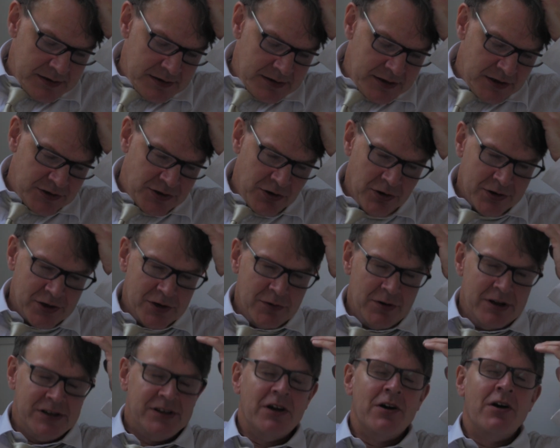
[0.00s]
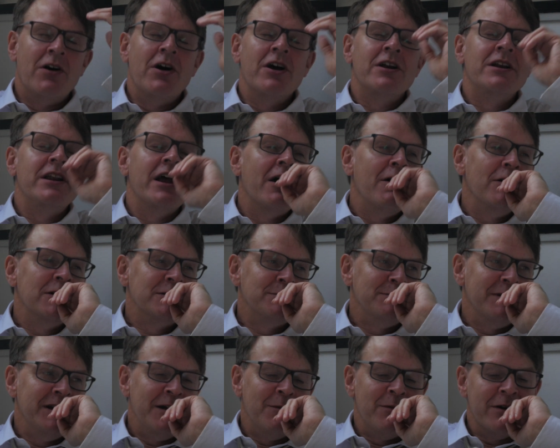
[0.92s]
The doctor who diagnosed
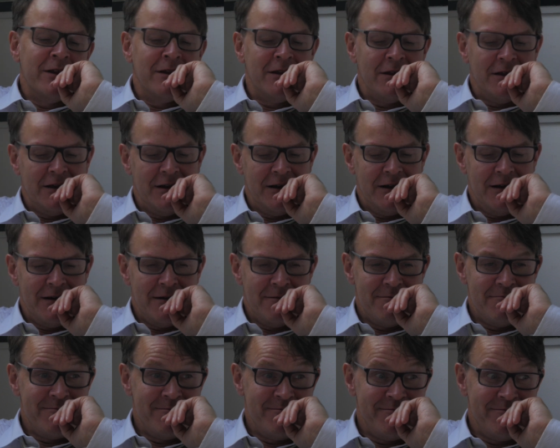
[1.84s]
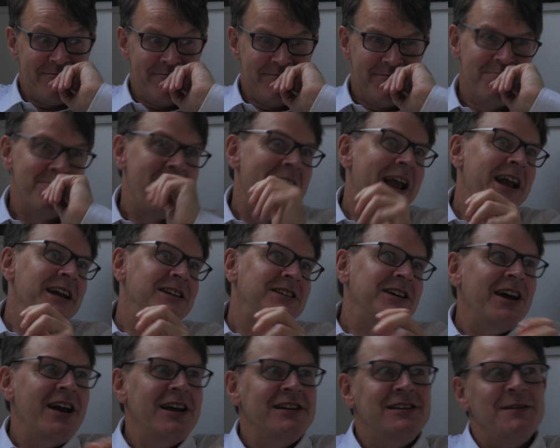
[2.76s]
me with
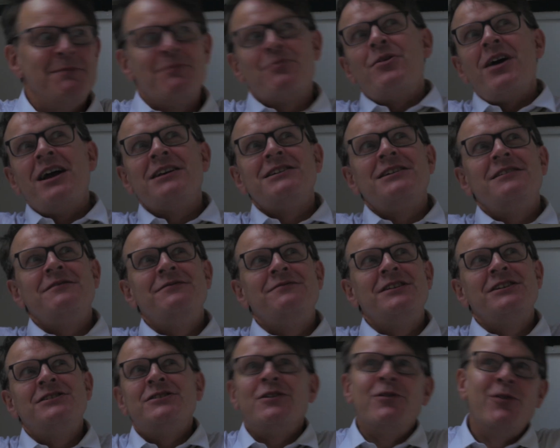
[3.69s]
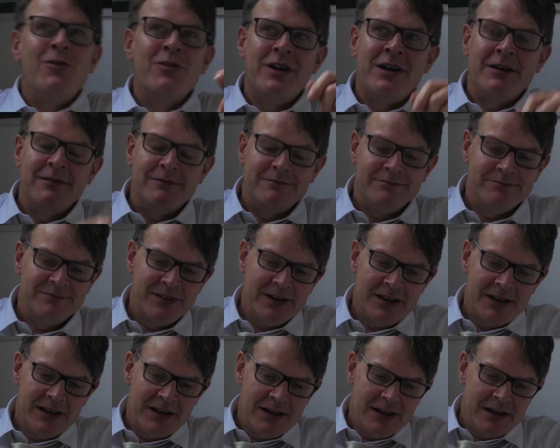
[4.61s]
major depressive disorder.
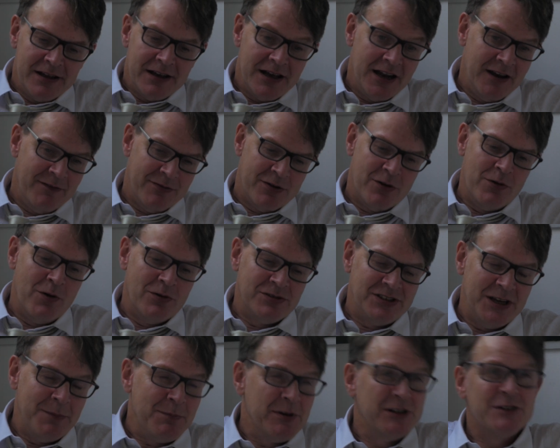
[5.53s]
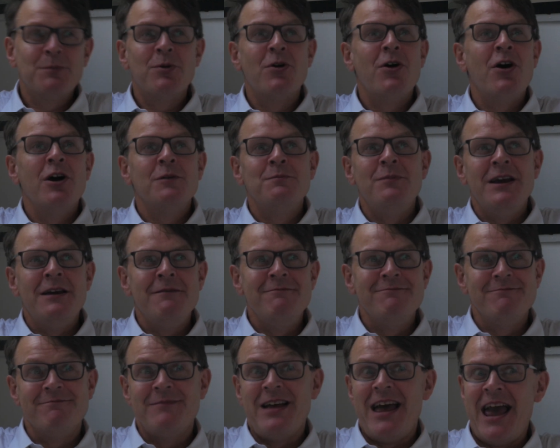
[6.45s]
And of course, he prescribed
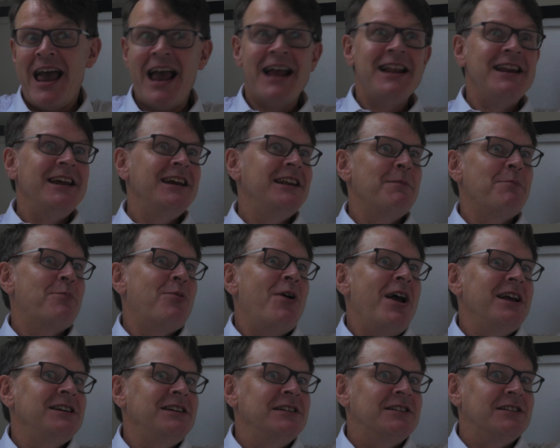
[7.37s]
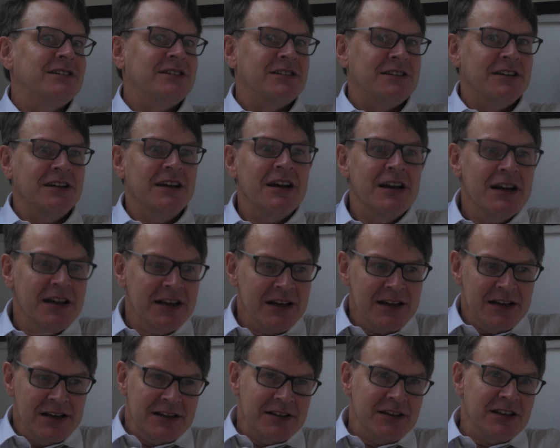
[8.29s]
me antidepressants
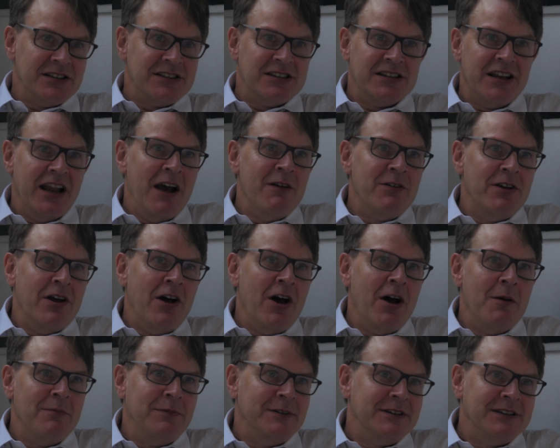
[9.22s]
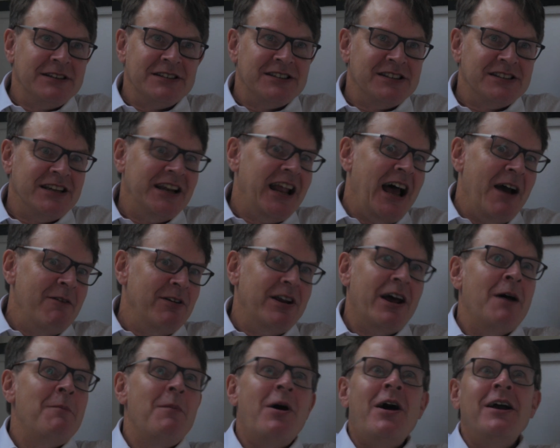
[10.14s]
to slow down, slow
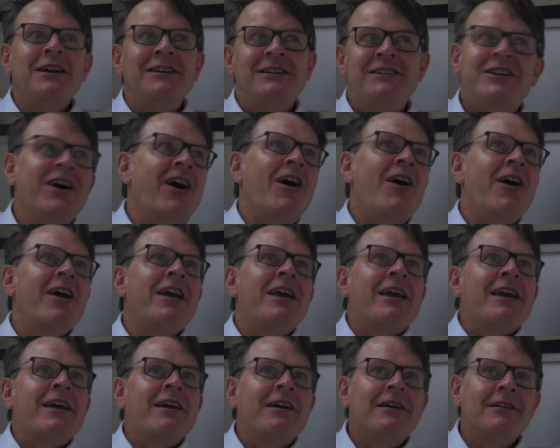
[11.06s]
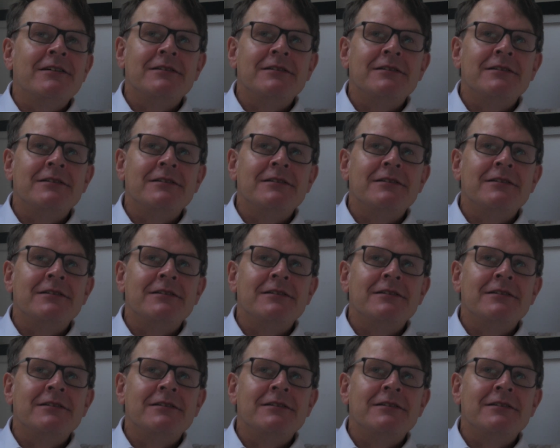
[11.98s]
down my dying,